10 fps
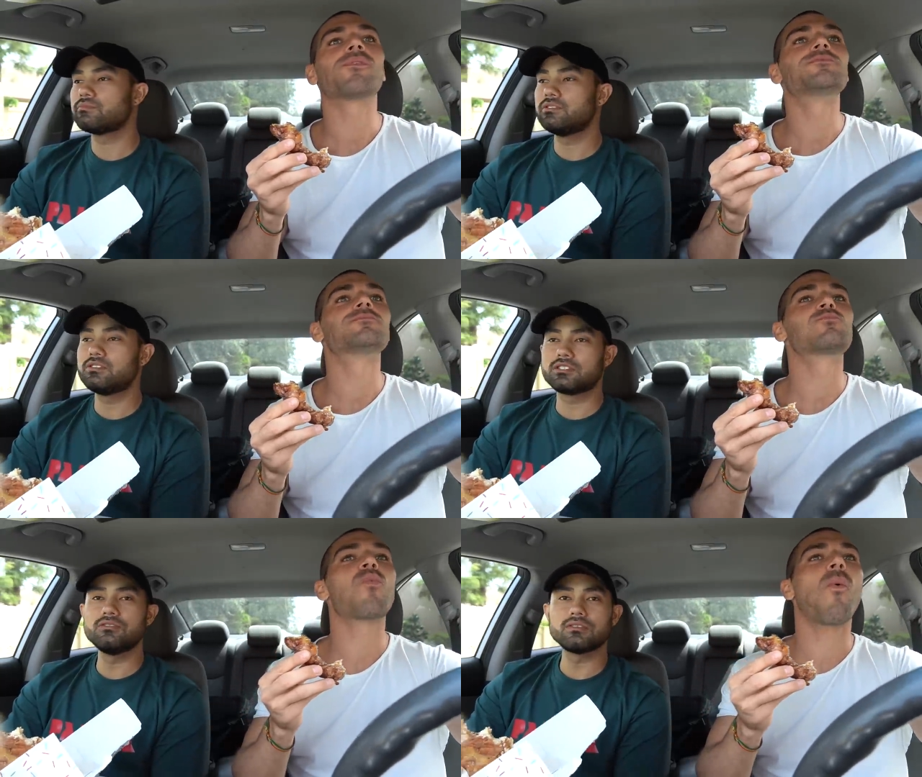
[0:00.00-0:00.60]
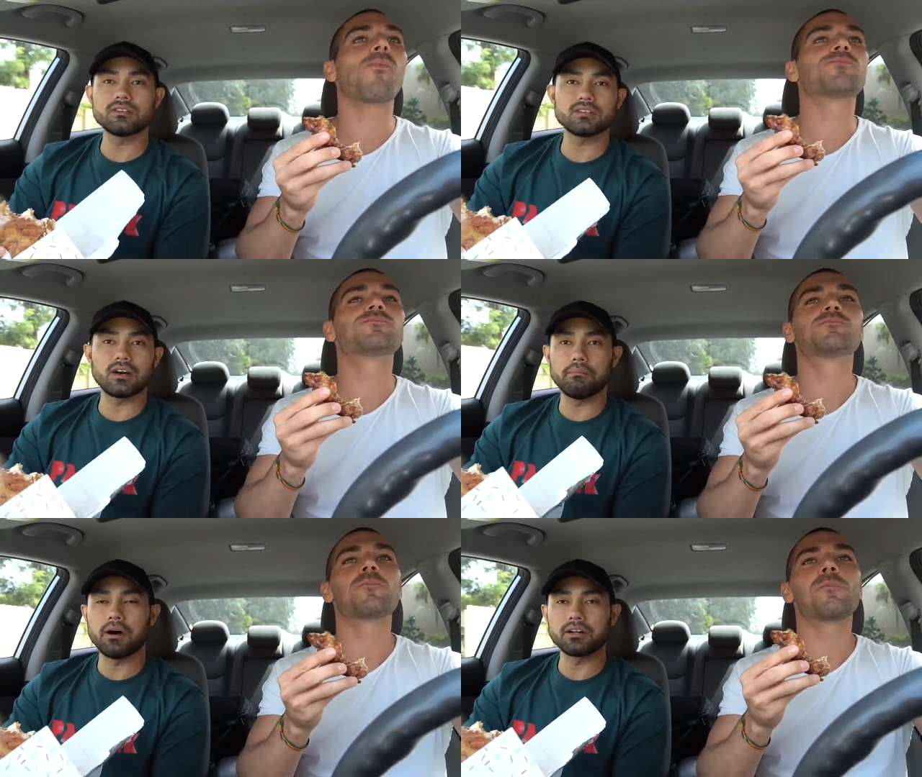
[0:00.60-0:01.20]
Speaker 1: You seriously
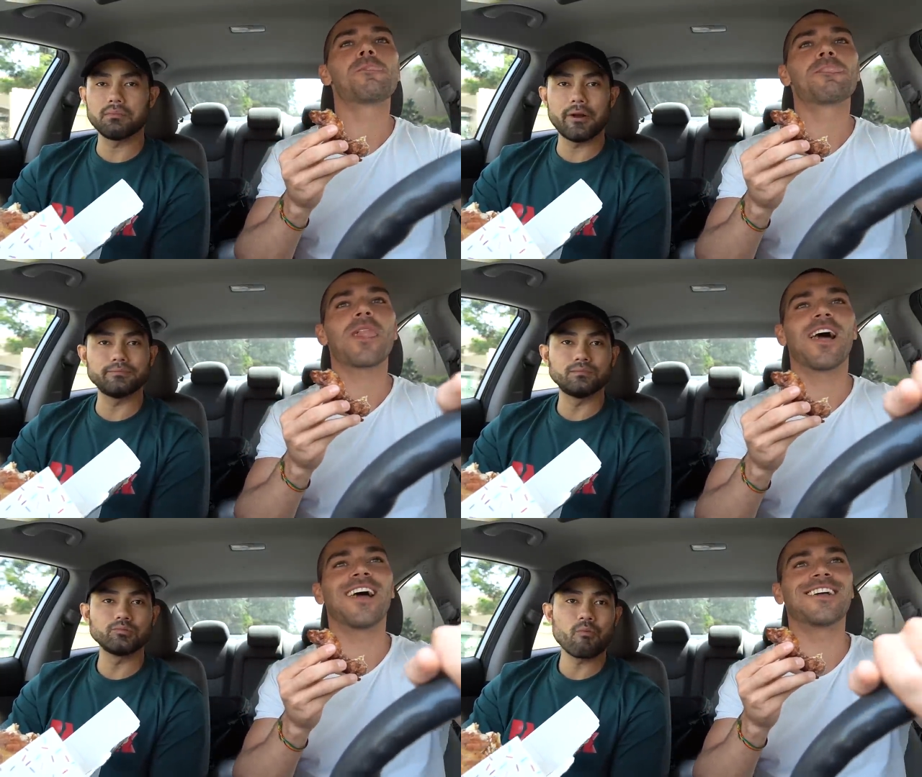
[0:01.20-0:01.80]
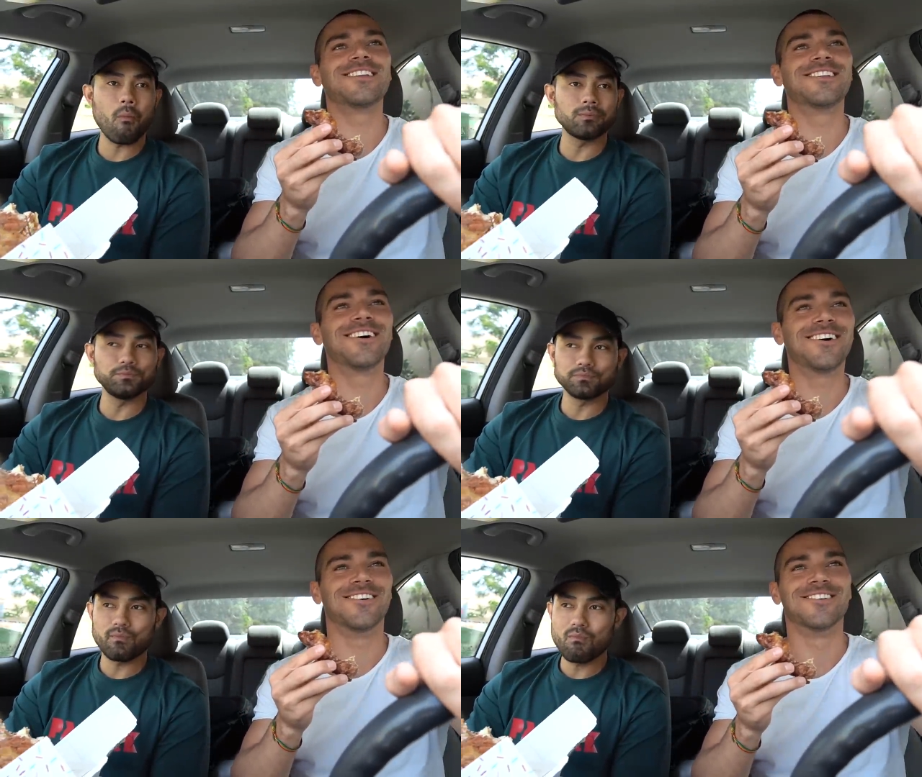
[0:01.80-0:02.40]
got punked, man. I
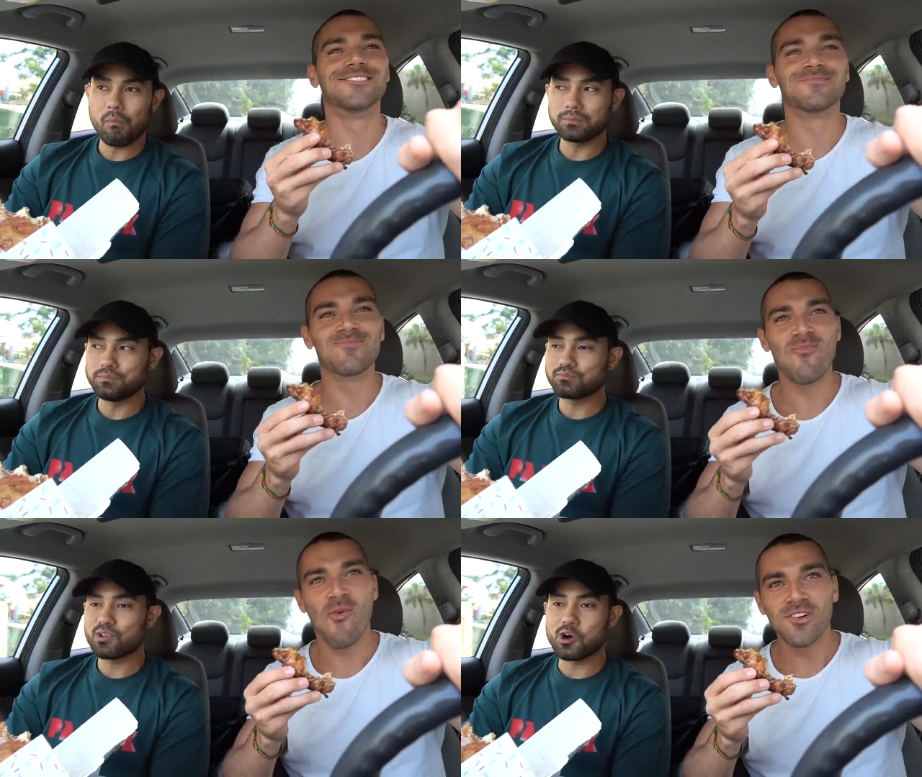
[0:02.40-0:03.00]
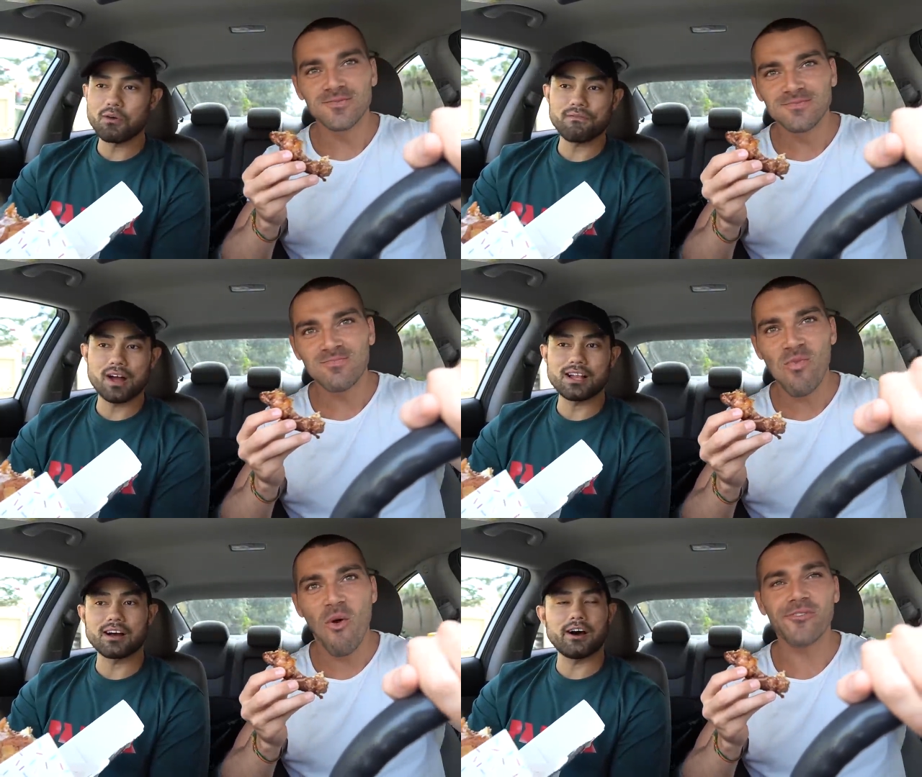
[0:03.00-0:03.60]
know. Go and
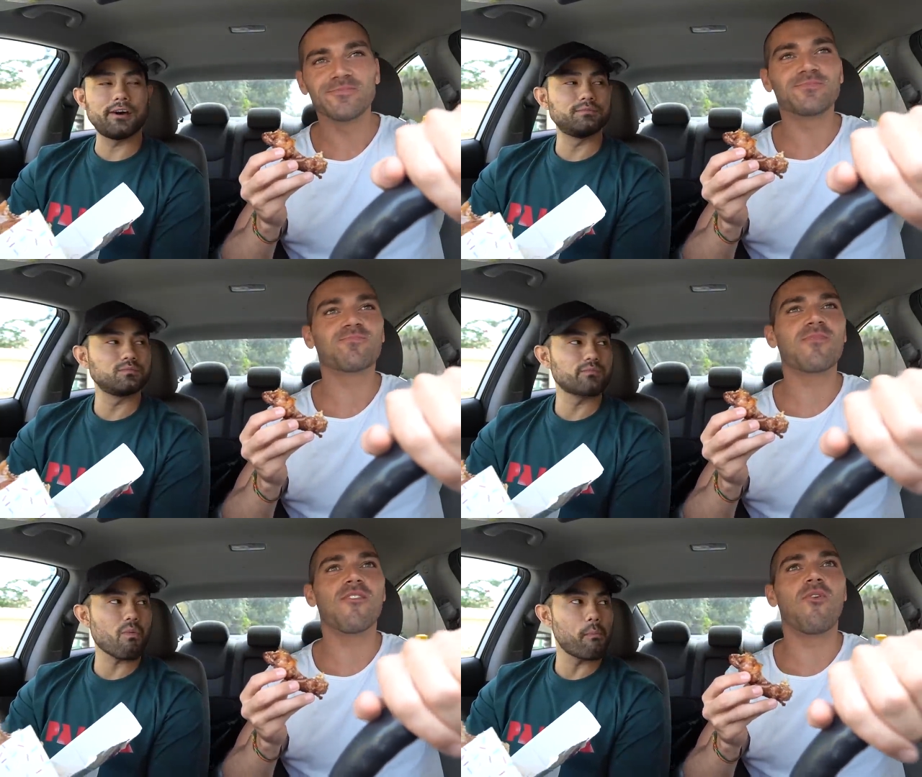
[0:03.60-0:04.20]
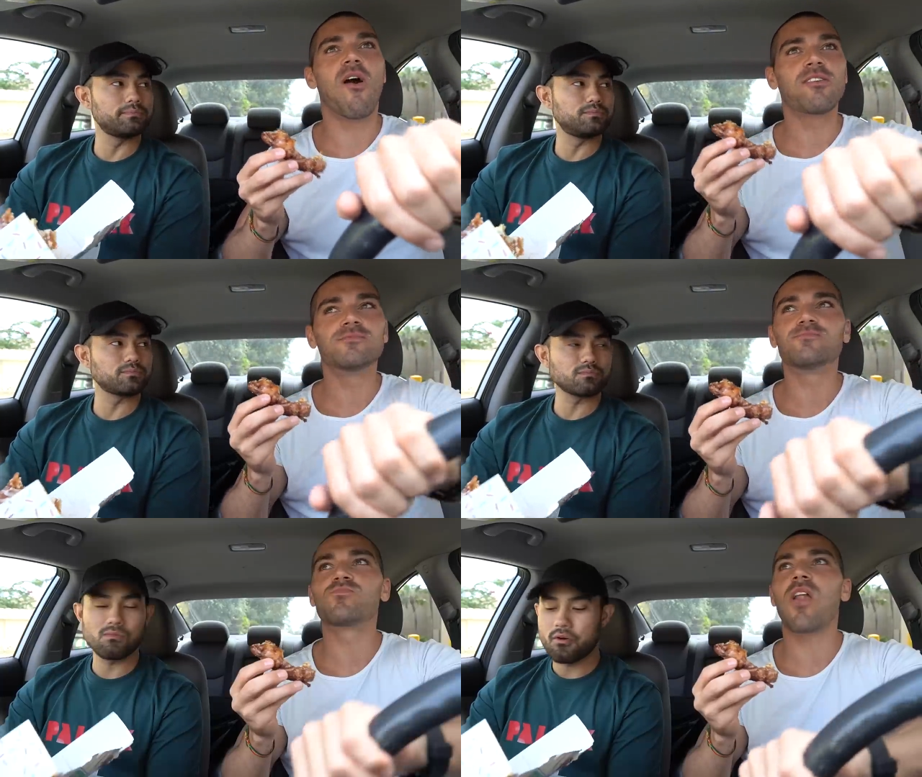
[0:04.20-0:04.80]
fight that guy.
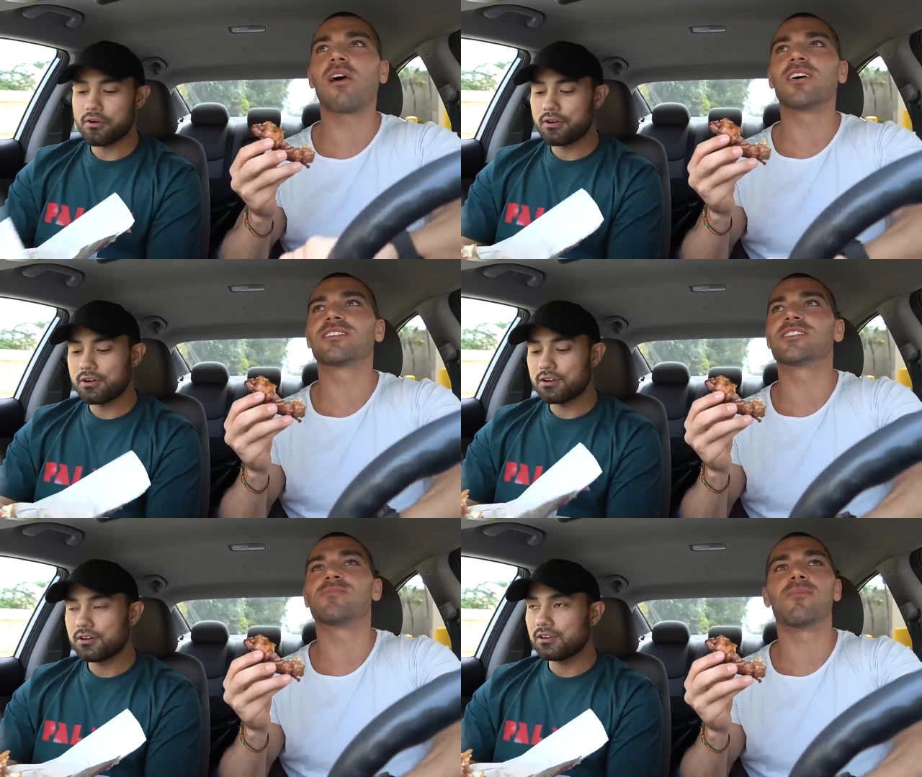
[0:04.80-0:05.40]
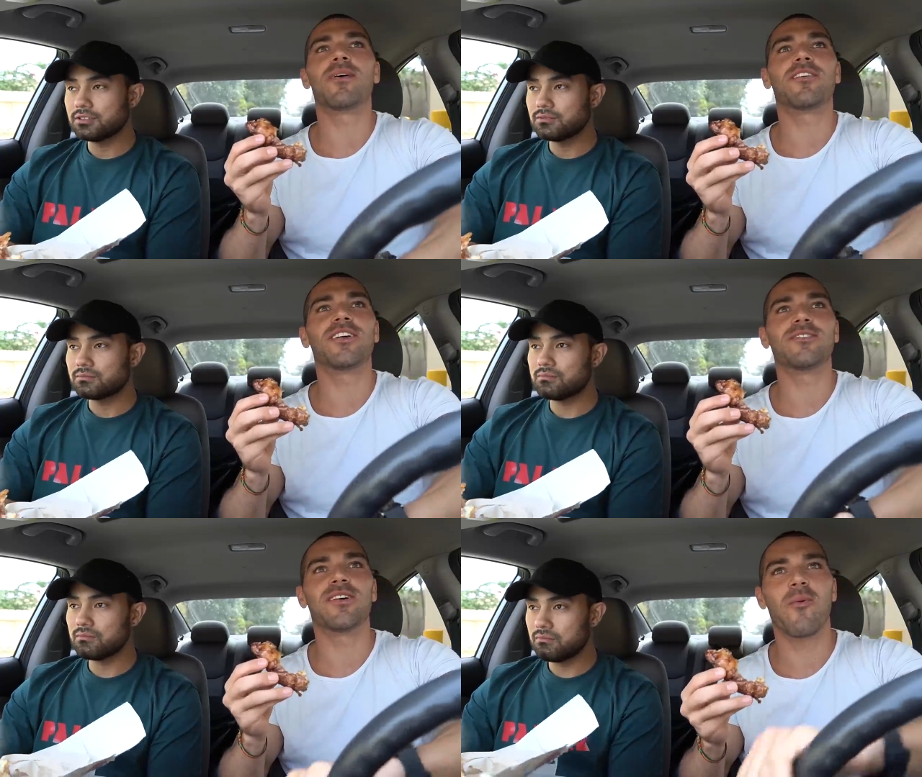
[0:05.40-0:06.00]
Speaker 2: I like this spot better
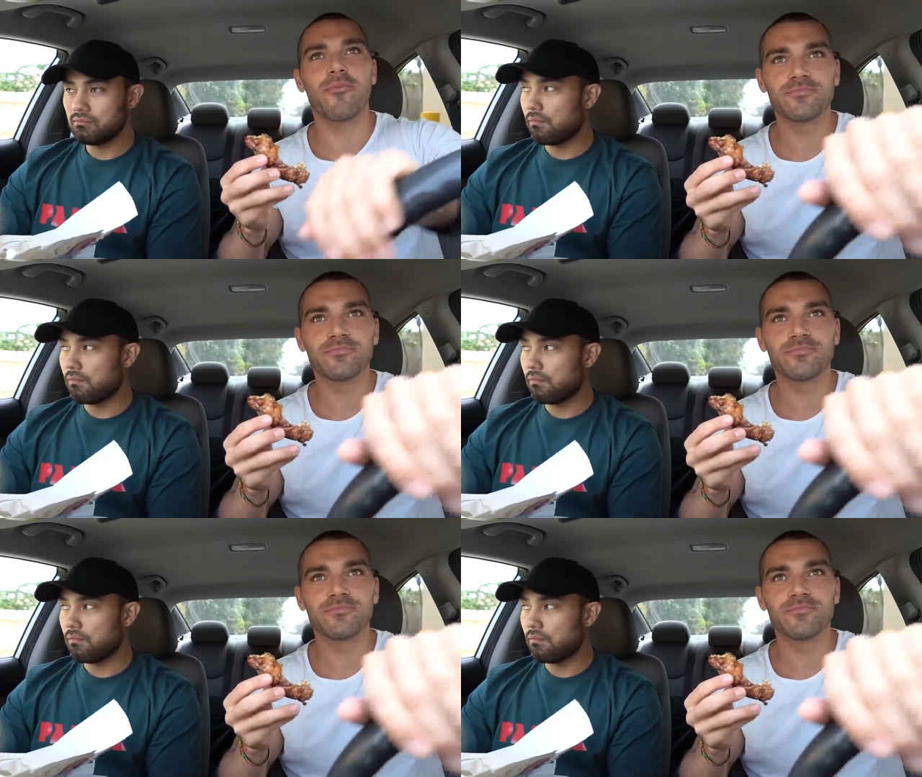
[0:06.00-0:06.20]
anyway.